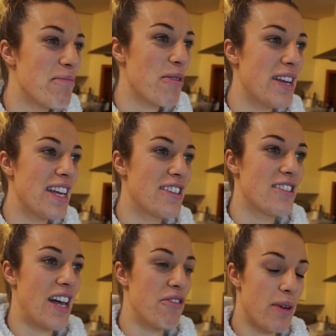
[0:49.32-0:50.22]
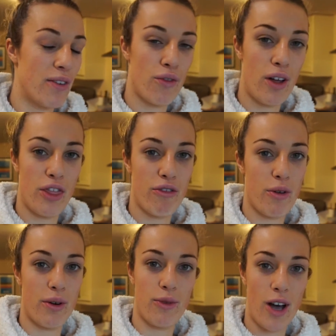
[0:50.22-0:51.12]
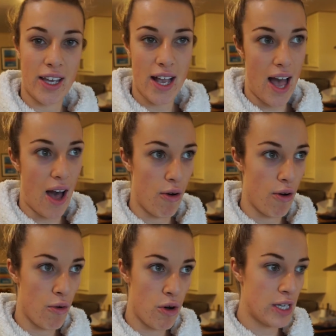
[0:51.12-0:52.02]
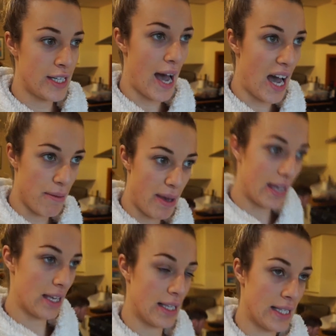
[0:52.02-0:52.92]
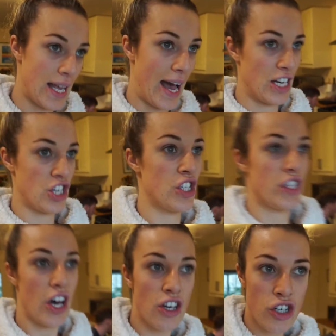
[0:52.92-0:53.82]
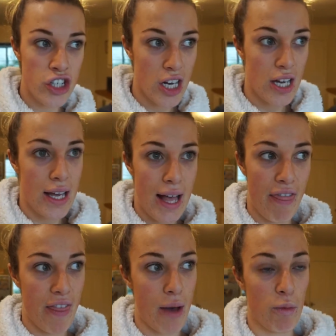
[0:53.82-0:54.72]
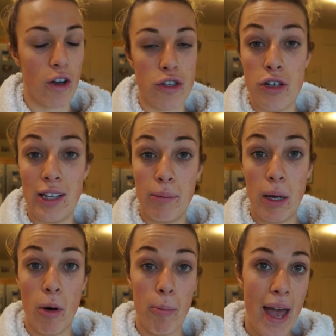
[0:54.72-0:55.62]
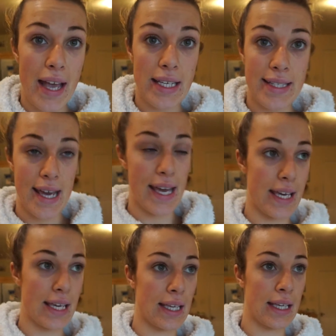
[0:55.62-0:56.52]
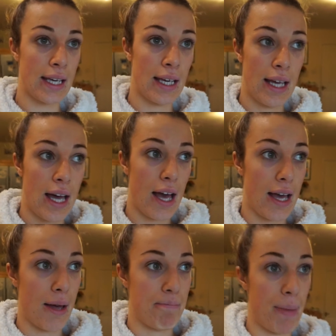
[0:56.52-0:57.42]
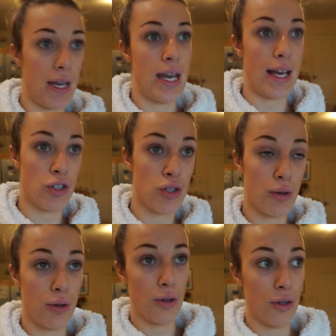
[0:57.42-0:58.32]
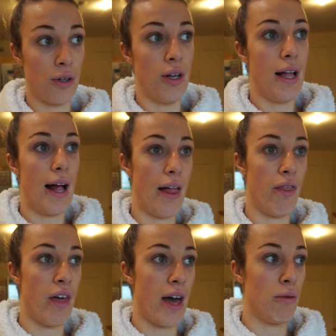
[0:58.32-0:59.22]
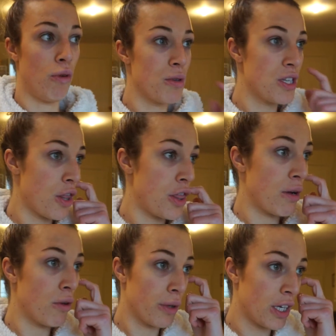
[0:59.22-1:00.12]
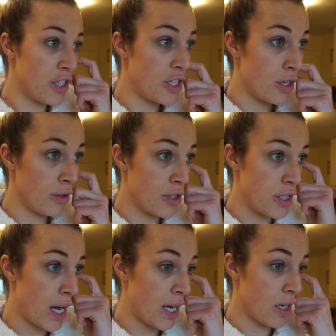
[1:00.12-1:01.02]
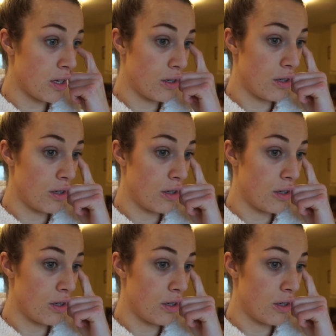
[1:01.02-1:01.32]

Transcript: But we need to just have a bit of a run through of working out timings and such. And then we've got to do a little bit more painting next door. And then what was the other thing we were going to do today?